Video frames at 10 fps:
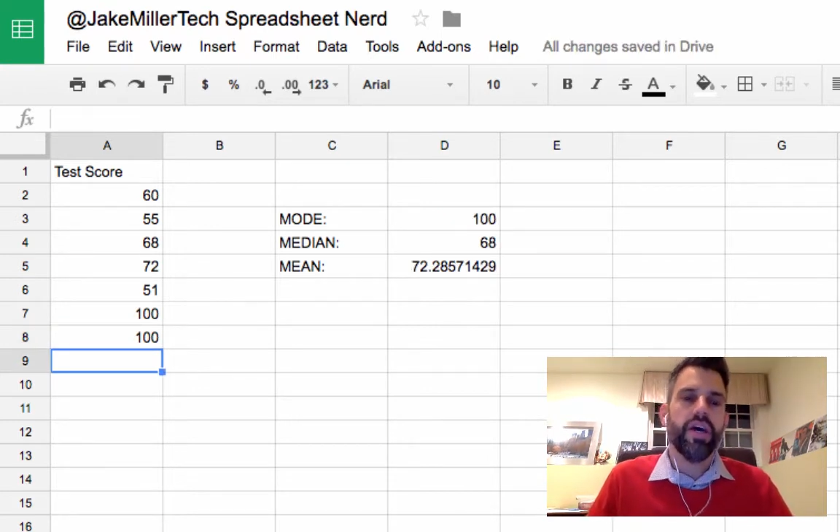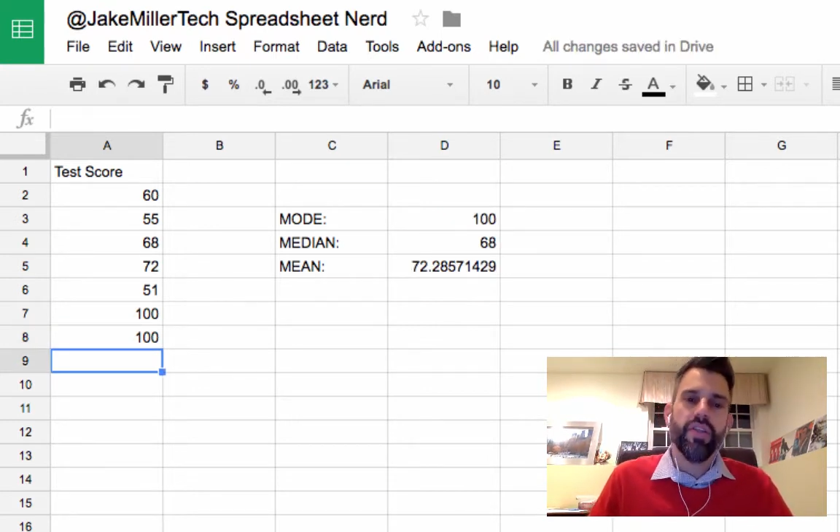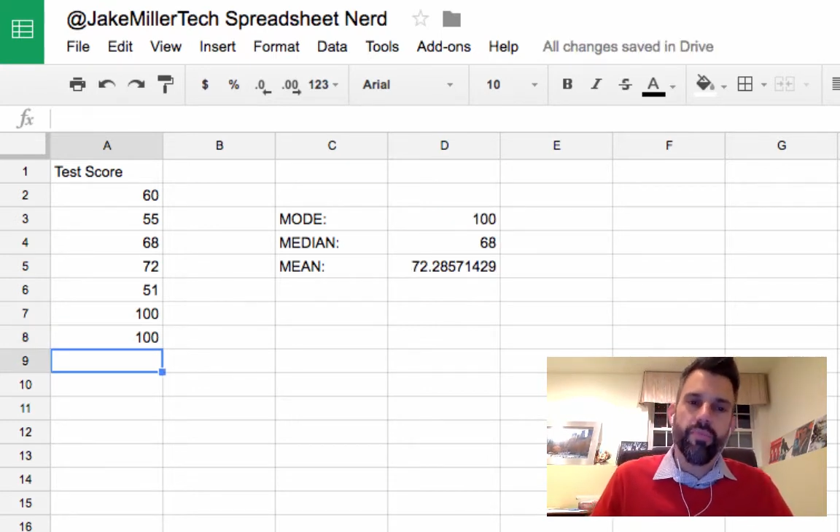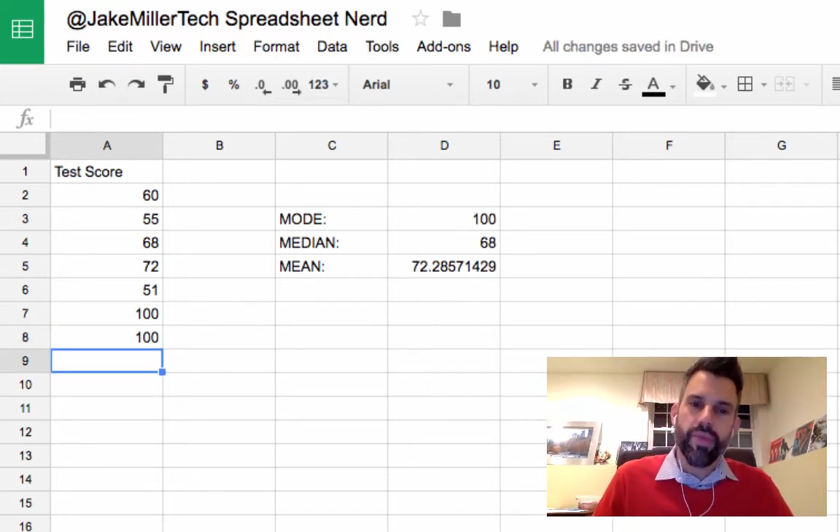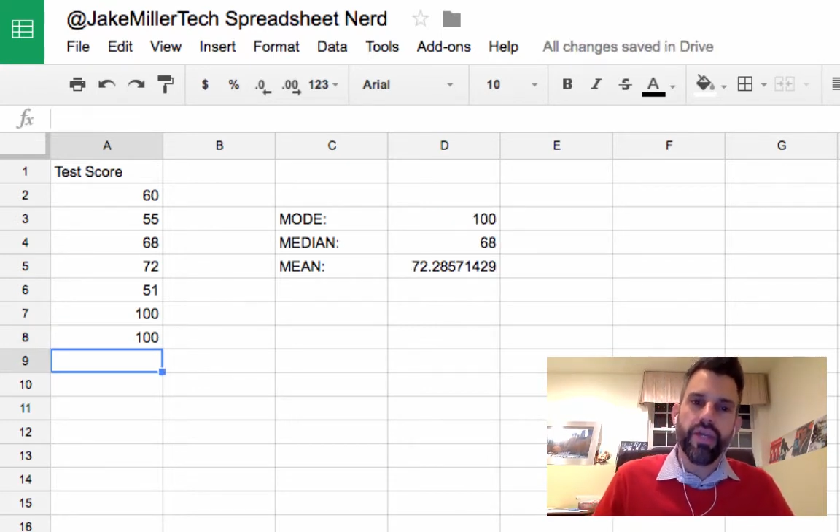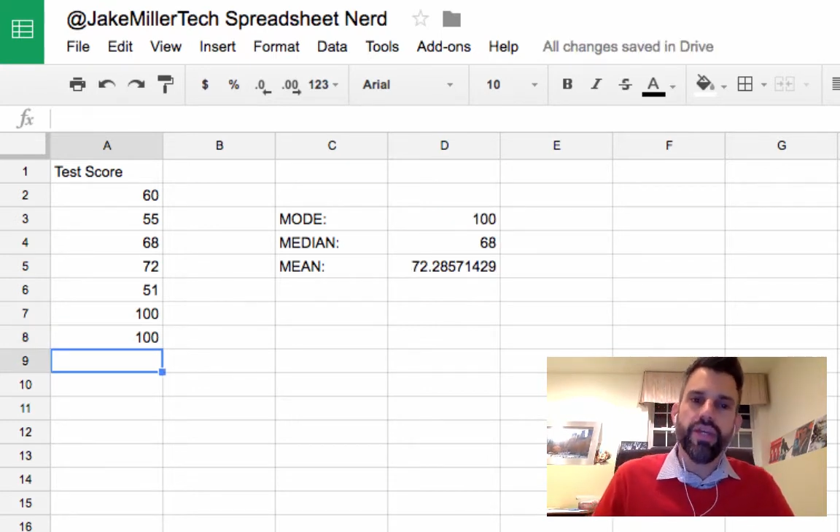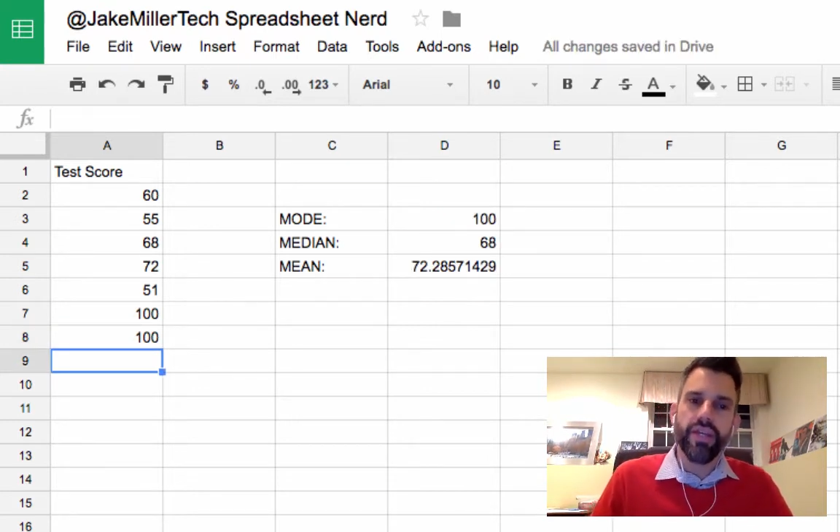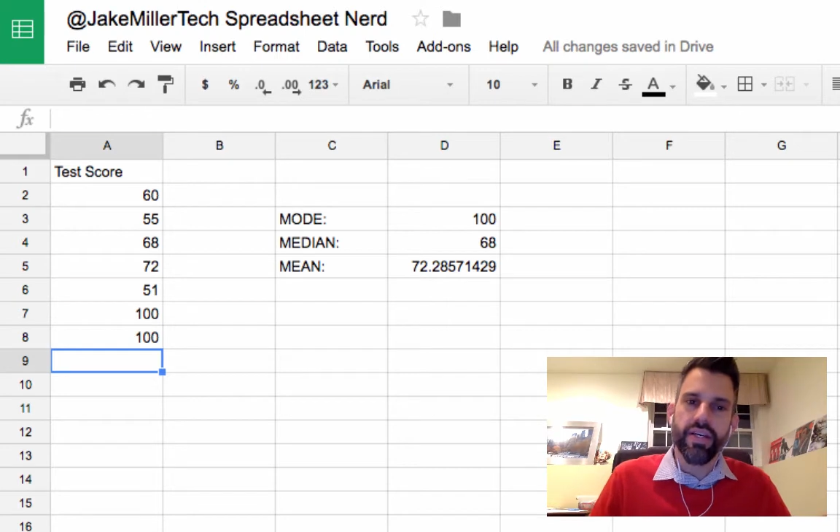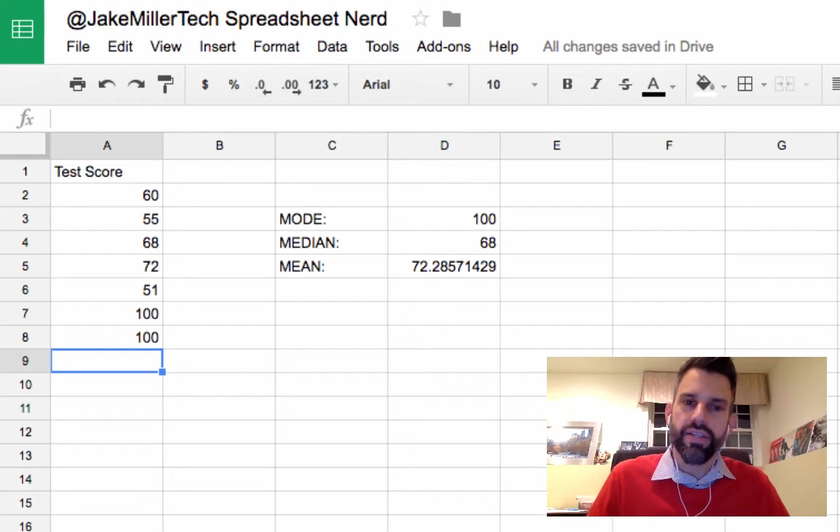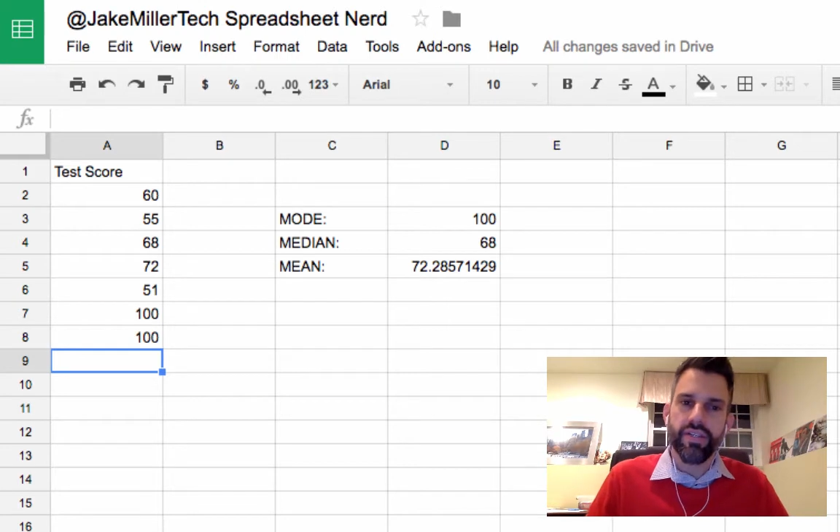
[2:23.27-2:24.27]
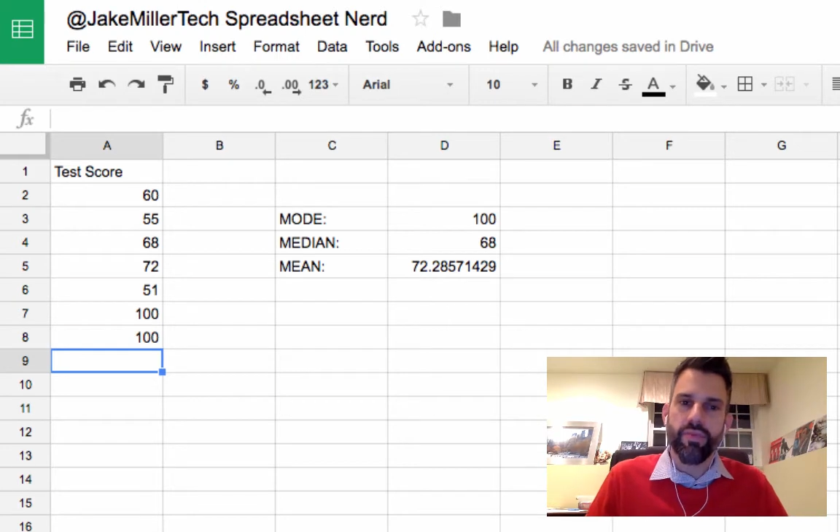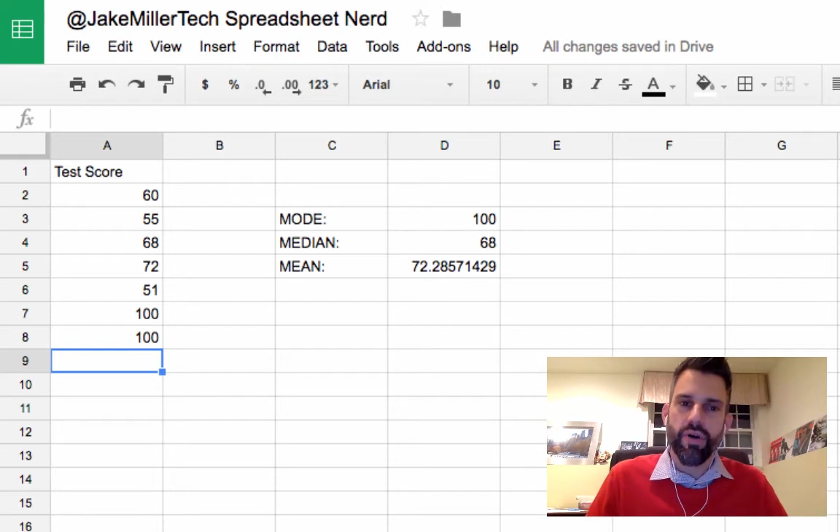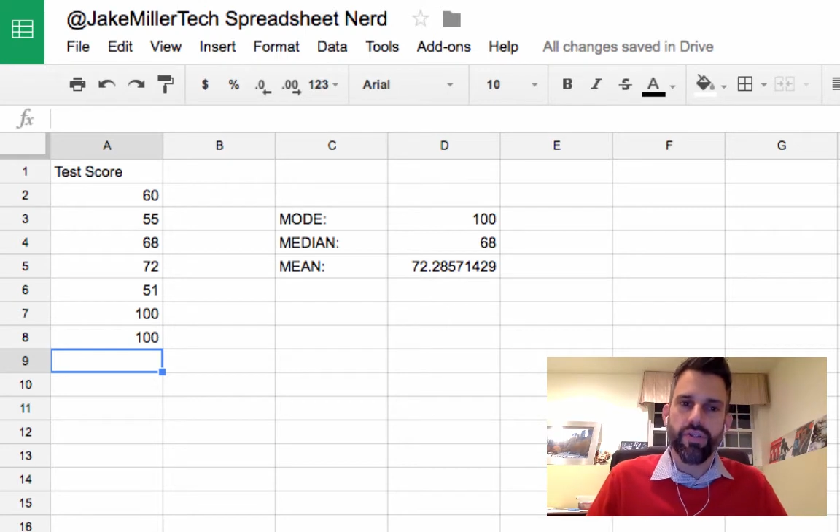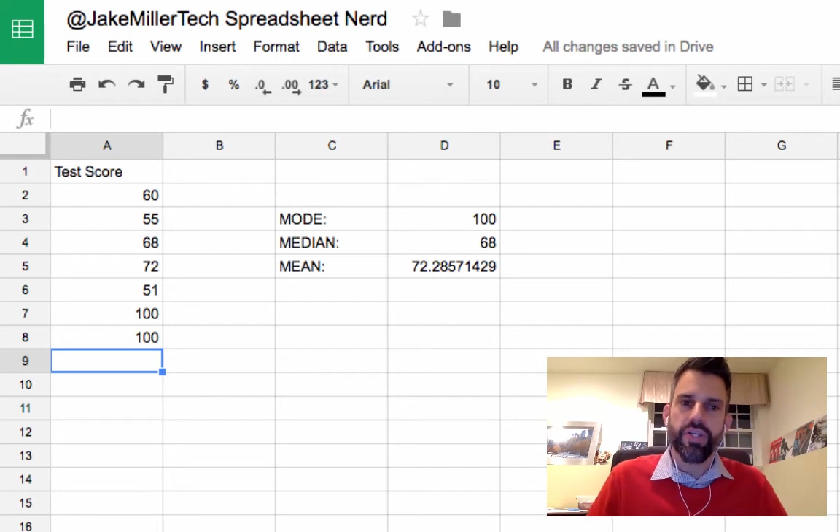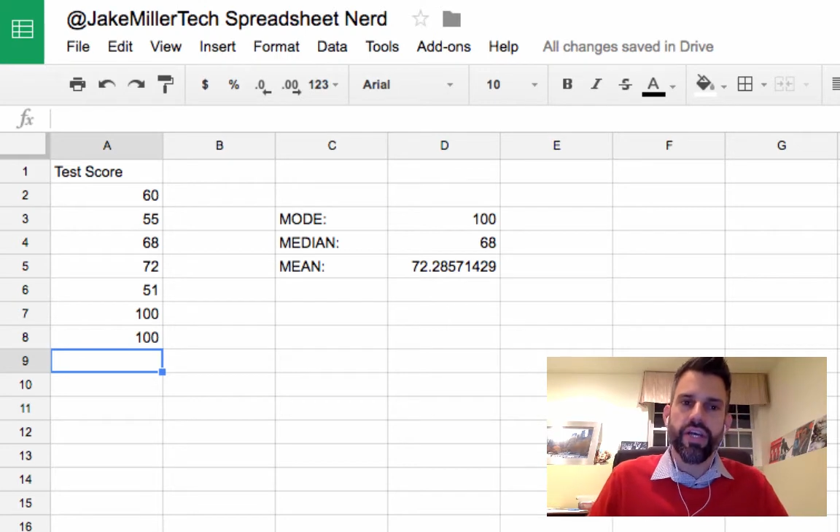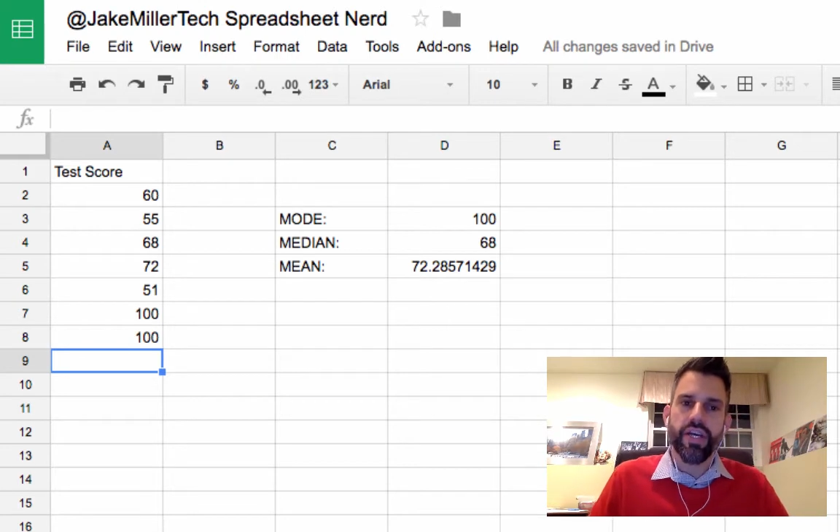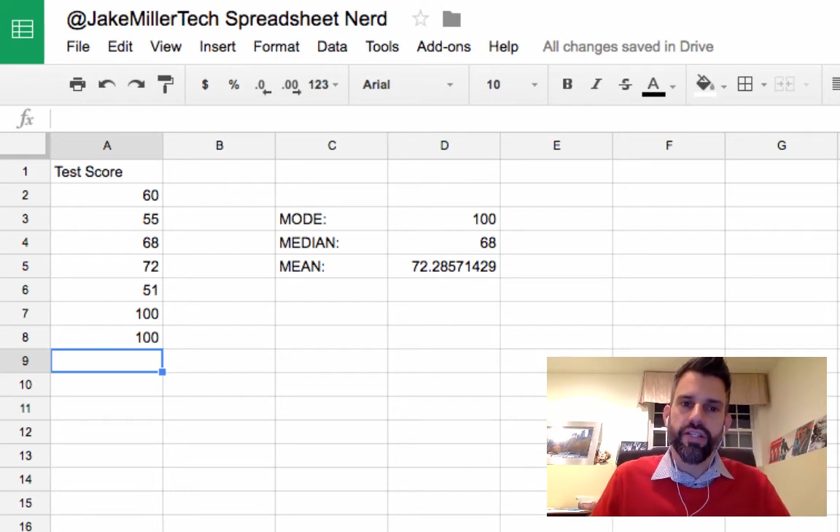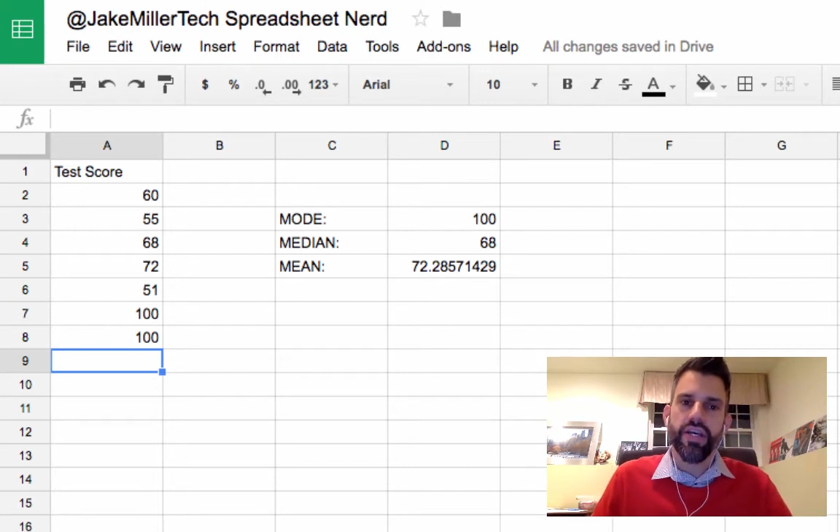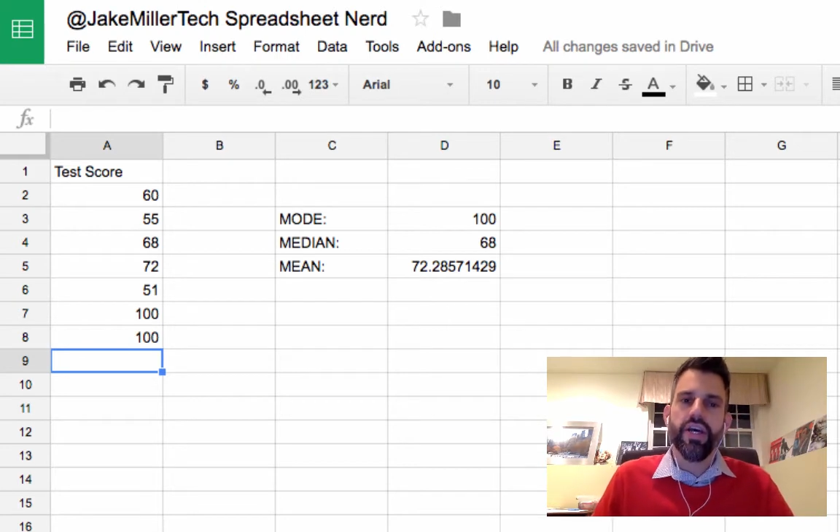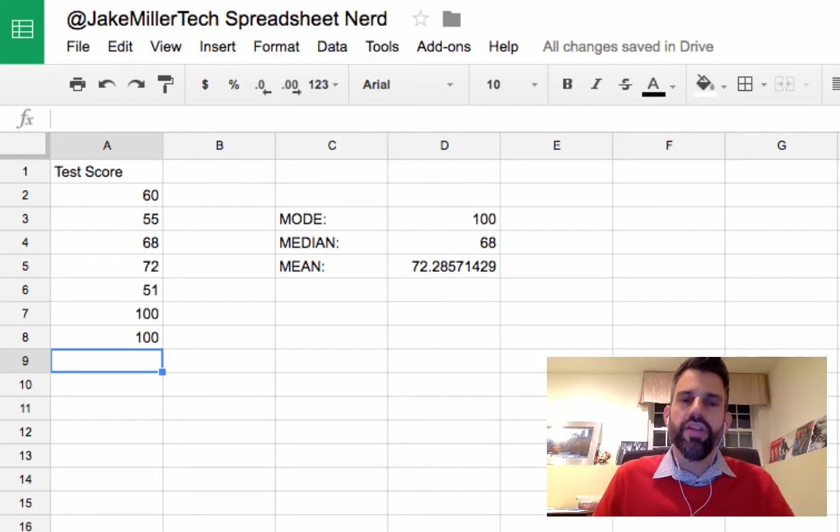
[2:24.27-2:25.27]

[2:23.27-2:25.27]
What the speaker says: The median does a small change.